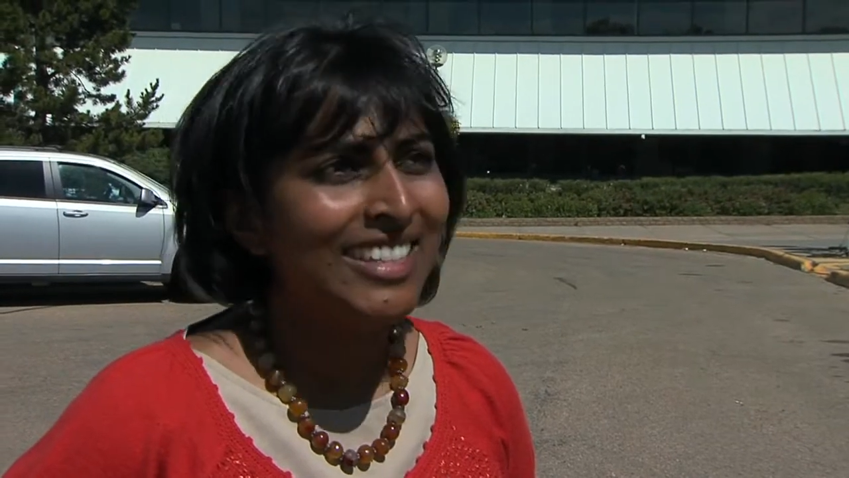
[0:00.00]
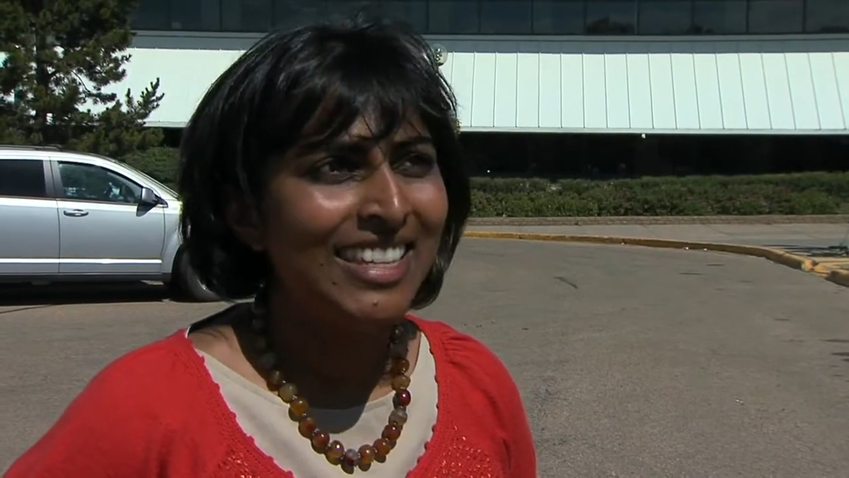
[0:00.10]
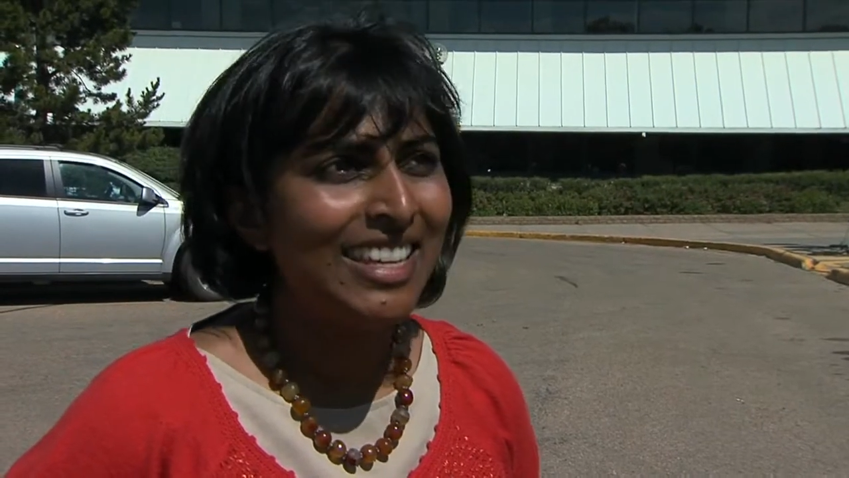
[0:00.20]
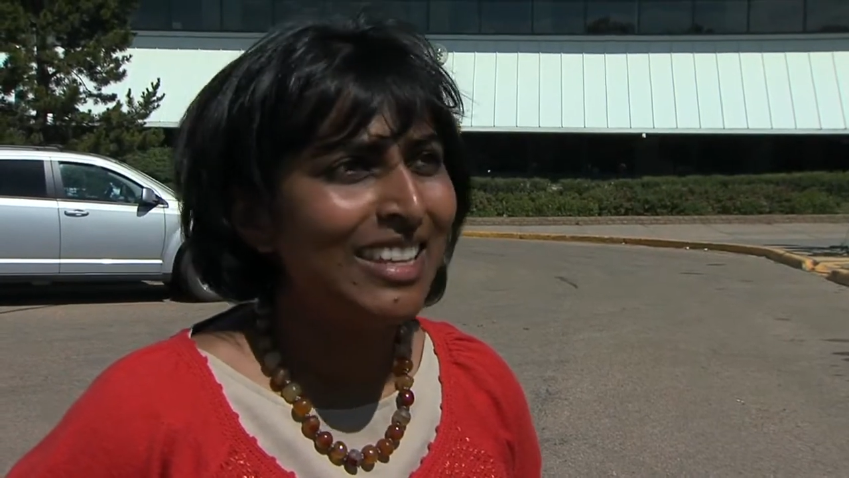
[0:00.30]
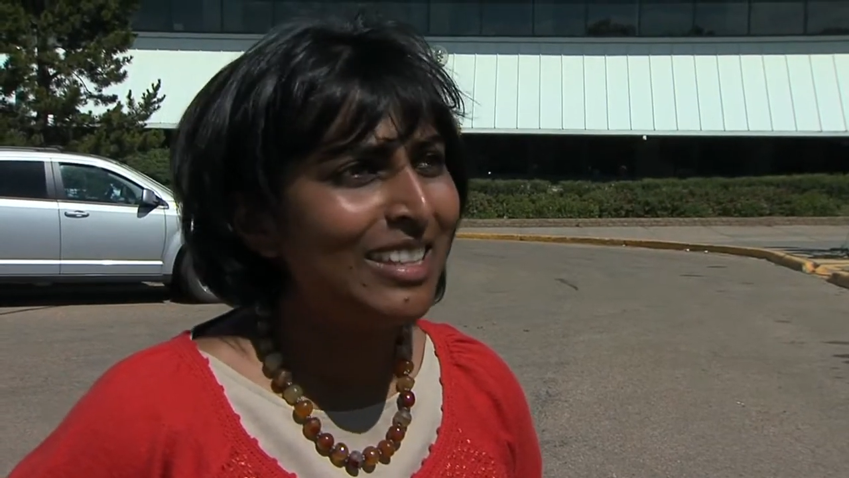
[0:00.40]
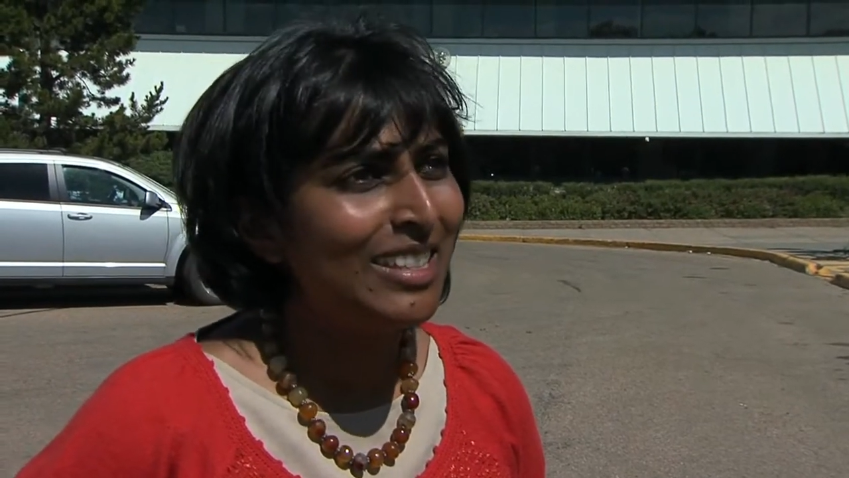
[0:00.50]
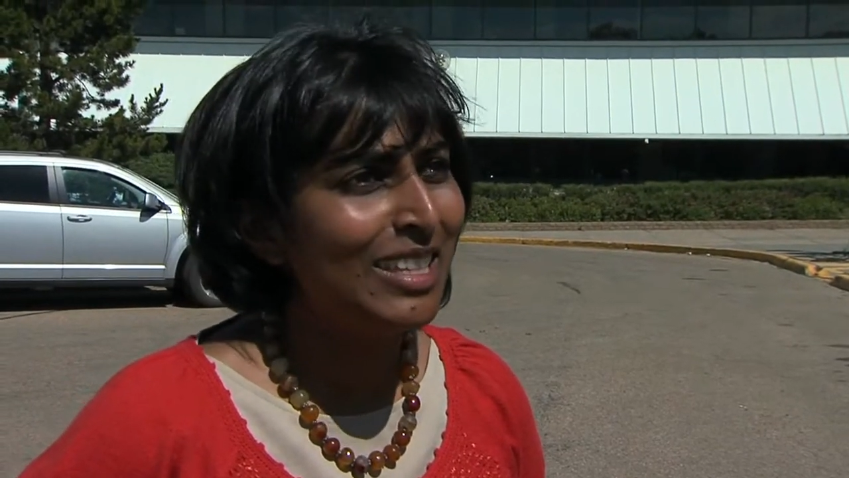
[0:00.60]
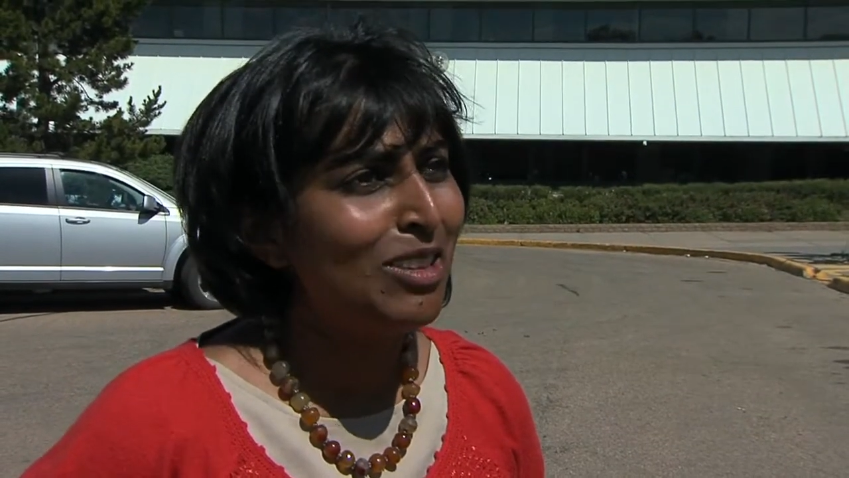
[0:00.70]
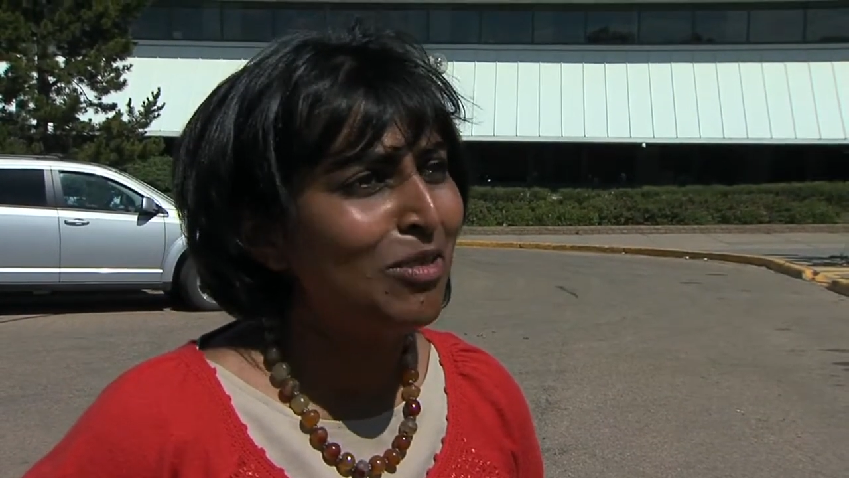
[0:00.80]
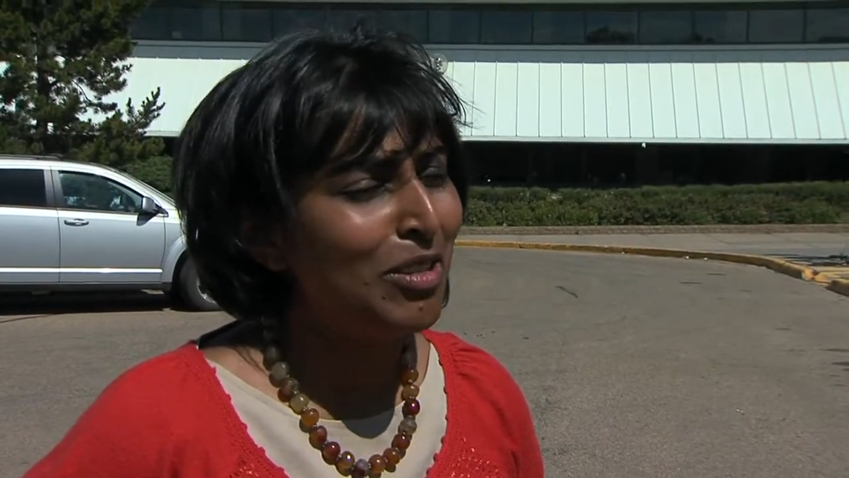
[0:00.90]
see
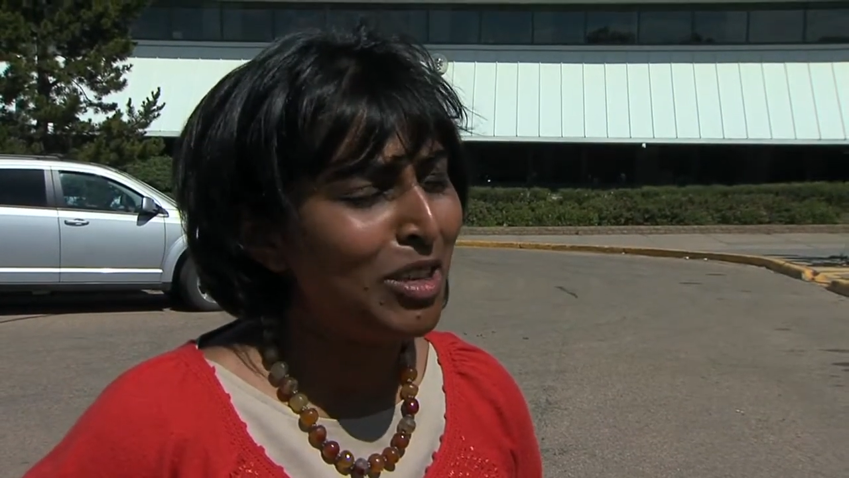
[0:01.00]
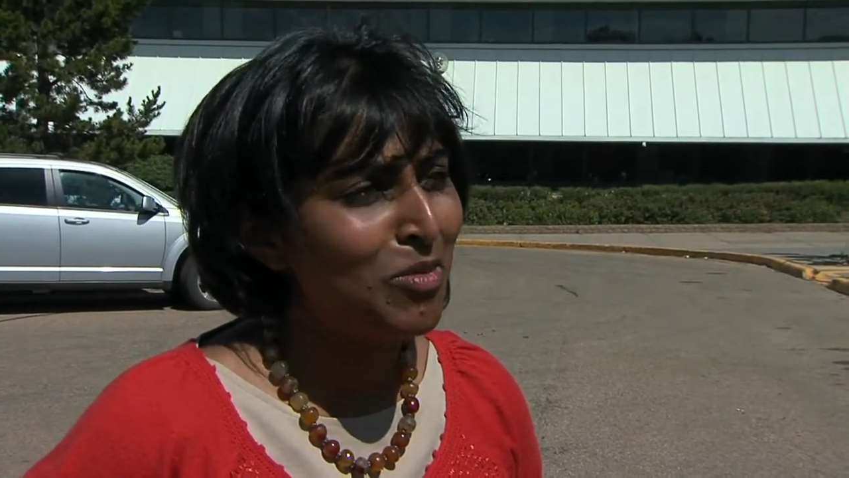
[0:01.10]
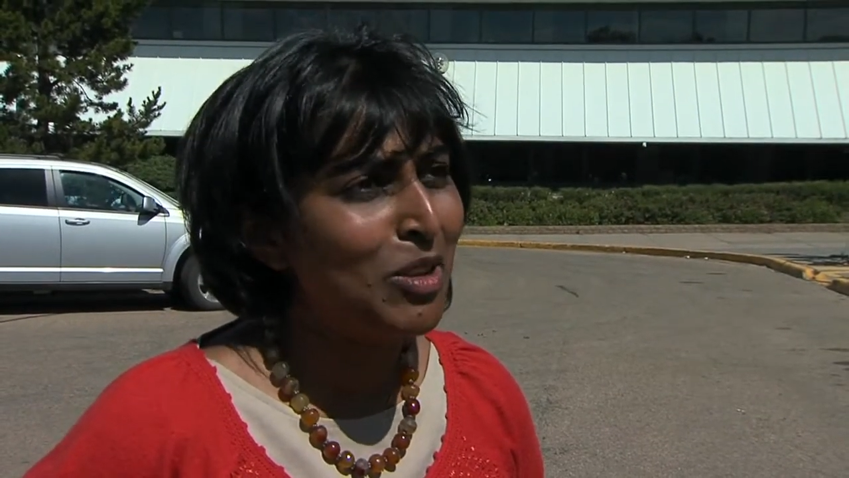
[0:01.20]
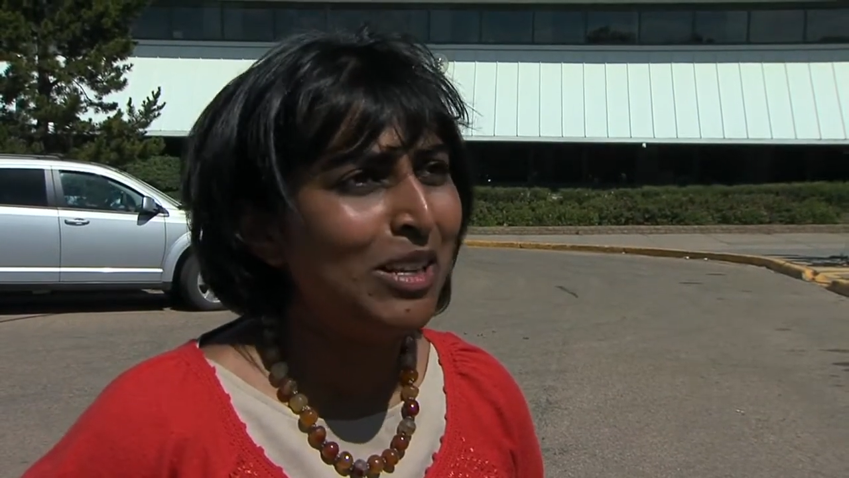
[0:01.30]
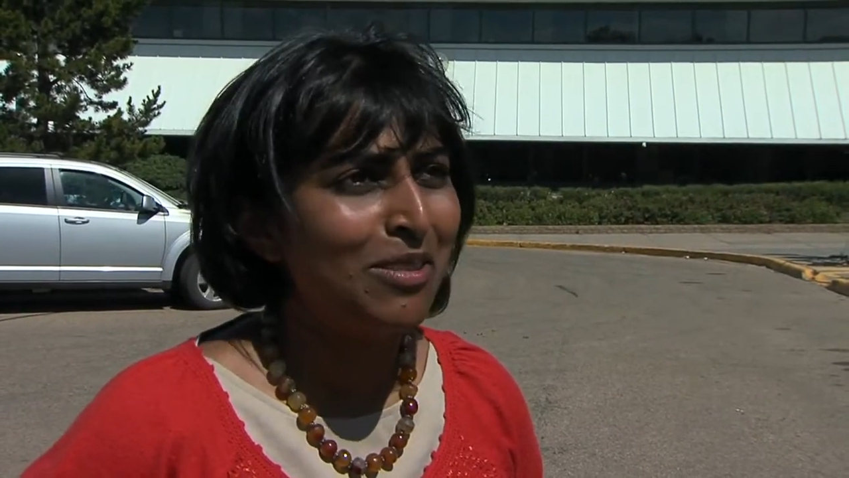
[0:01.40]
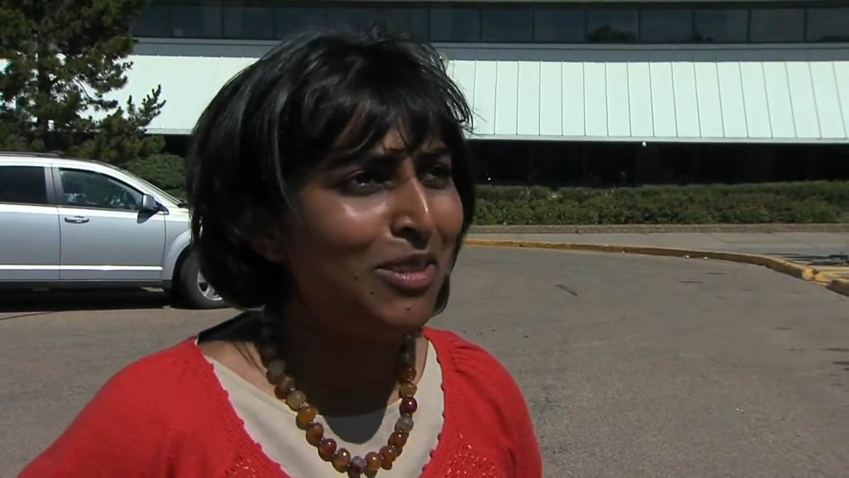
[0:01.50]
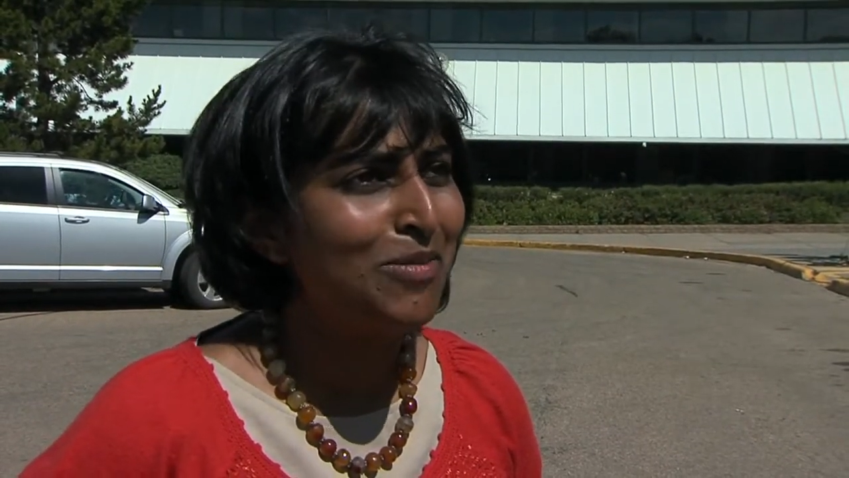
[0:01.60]
see their community